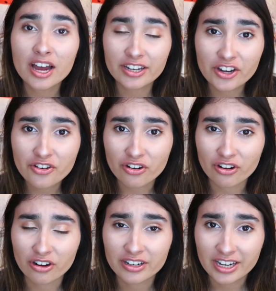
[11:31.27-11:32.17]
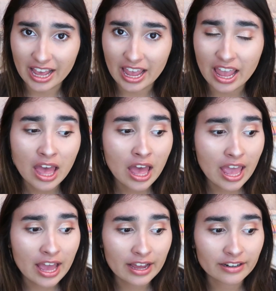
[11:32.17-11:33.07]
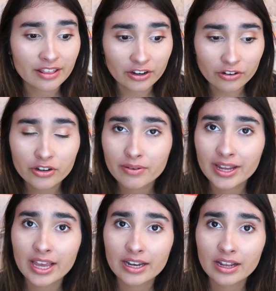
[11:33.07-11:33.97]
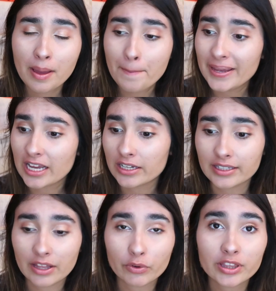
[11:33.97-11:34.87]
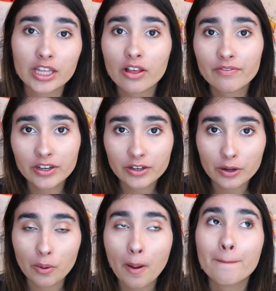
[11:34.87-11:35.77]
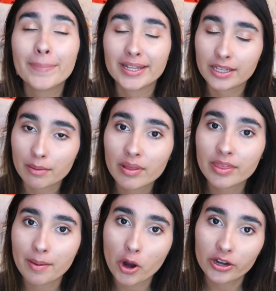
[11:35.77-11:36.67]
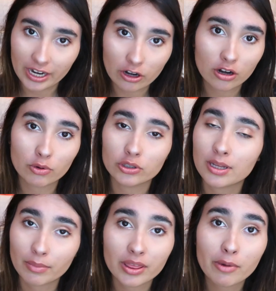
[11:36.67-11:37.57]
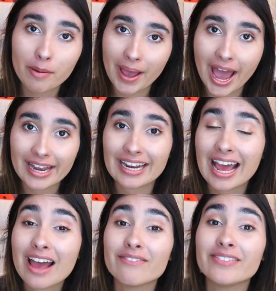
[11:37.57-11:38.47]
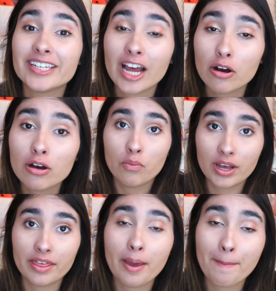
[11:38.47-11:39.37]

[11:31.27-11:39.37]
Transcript: a teacher today, and they're doing it because that's what they love to do, but some of them are terrible, some of them are bad, and I have dealt with